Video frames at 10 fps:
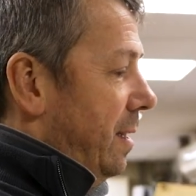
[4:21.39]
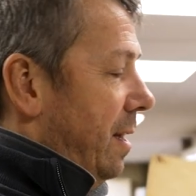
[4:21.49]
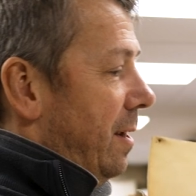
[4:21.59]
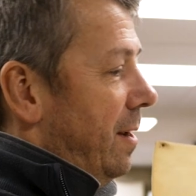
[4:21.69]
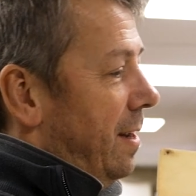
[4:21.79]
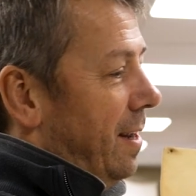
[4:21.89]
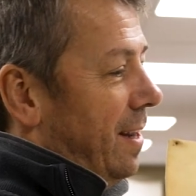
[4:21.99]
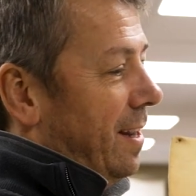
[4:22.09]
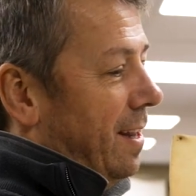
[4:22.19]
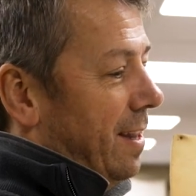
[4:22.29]
you know,
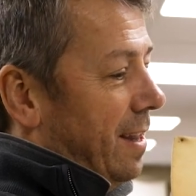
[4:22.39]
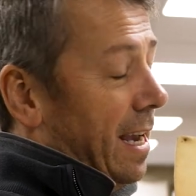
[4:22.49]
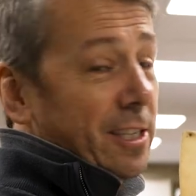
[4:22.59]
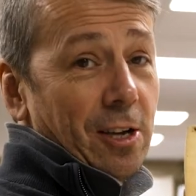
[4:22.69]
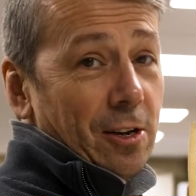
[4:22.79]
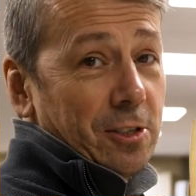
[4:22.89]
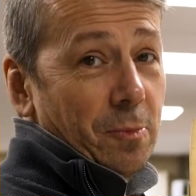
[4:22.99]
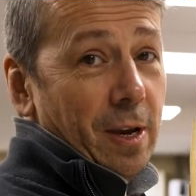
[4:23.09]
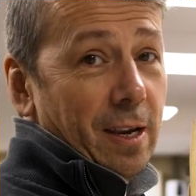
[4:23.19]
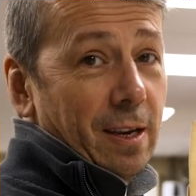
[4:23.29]
that is art to
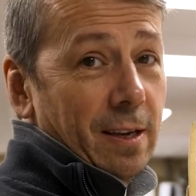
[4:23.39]
me.